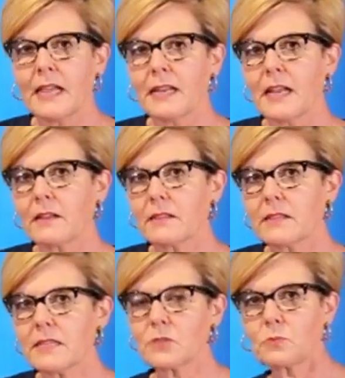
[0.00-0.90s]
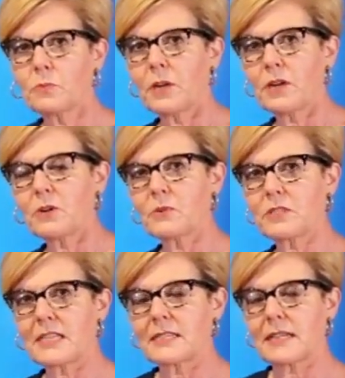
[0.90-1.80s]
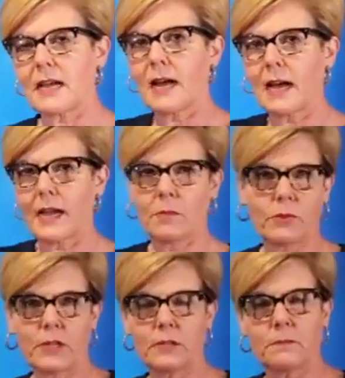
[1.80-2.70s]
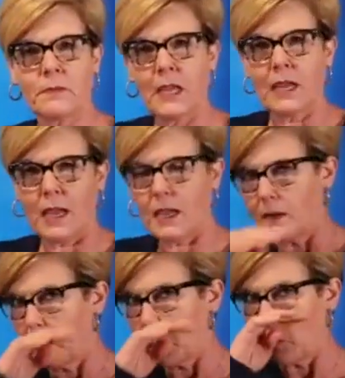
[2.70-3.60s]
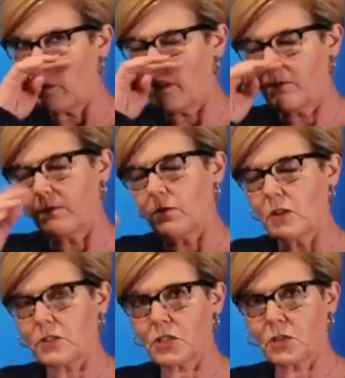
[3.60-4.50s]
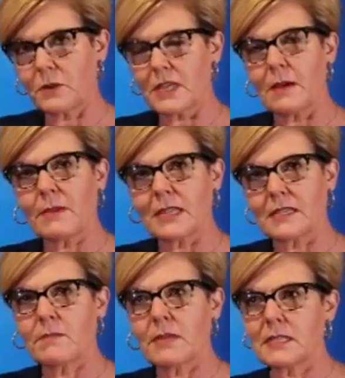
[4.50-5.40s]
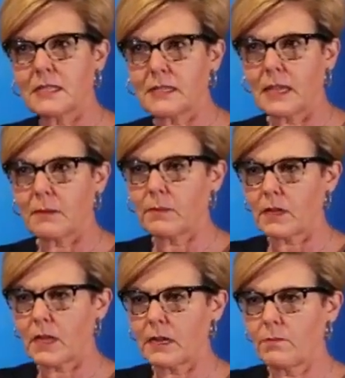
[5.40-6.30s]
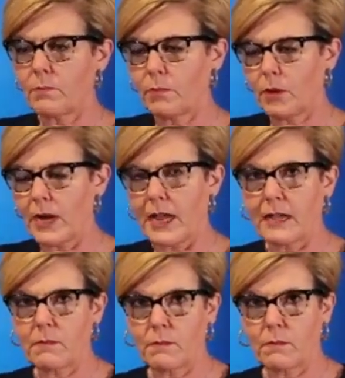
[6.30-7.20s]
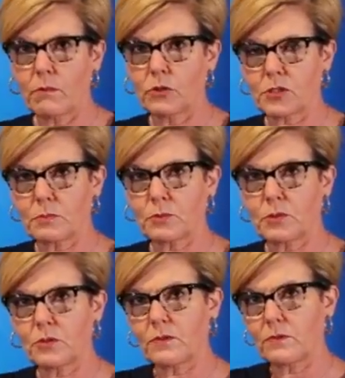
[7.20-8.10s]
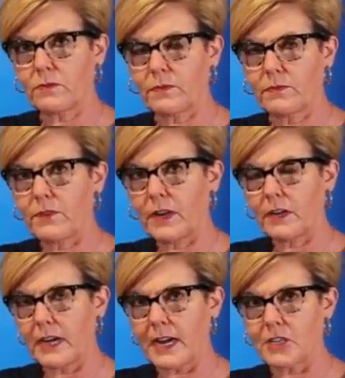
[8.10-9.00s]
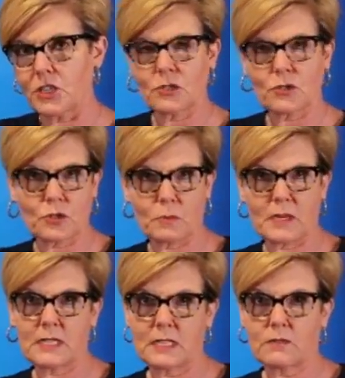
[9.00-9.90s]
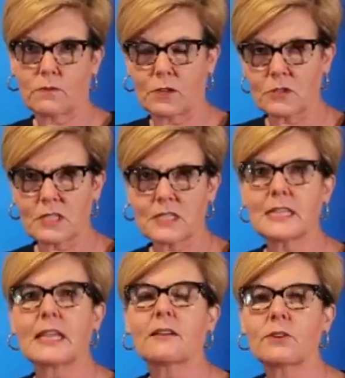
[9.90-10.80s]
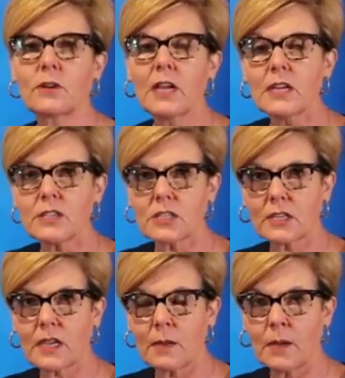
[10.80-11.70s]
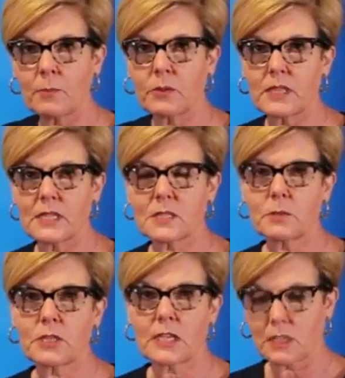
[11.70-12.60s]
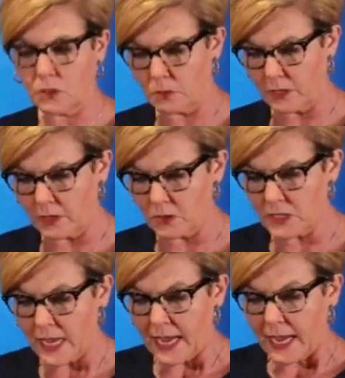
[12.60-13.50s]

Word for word: Now, this rose is a hybrid, and if you're not sure what that means, that means that they kind of bred multiple variations or species of roses together to come up with this particular rose.